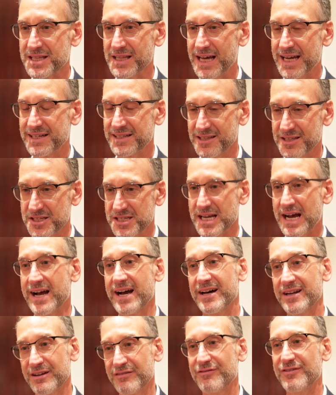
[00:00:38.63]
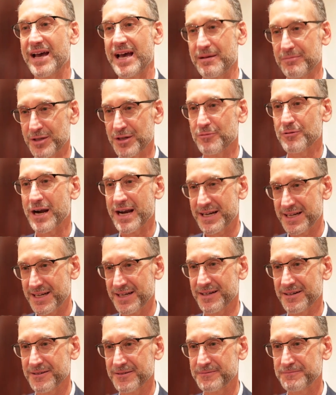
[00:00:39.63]
like the Zayani family right
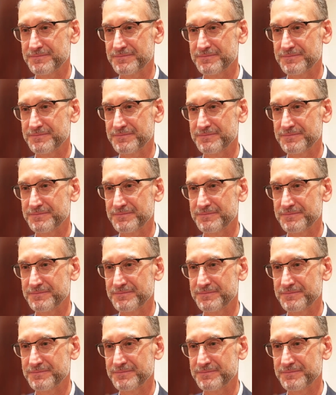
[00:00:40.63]
here.